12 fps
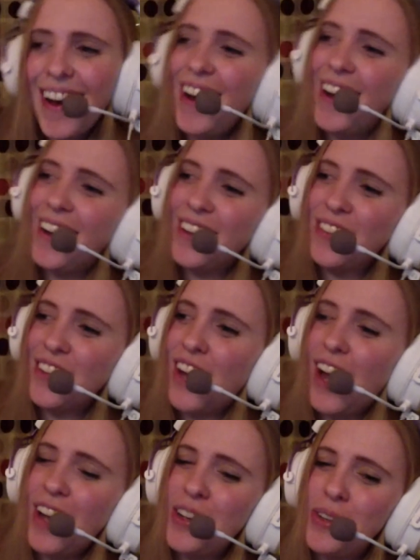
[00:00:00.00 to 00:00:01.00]
Even
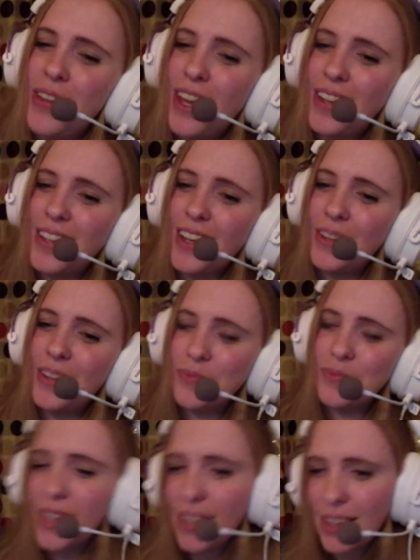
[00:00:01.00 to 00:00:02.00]
I knew that.
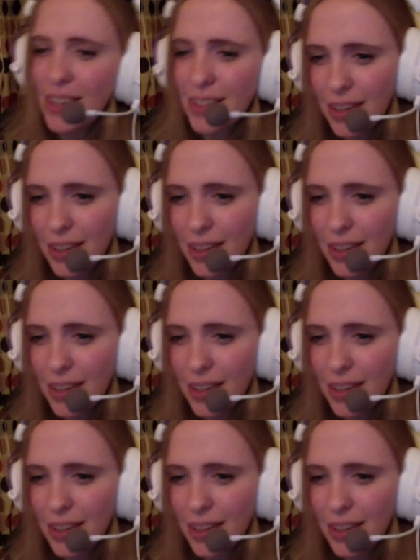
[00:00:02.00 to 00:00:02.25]
Damn.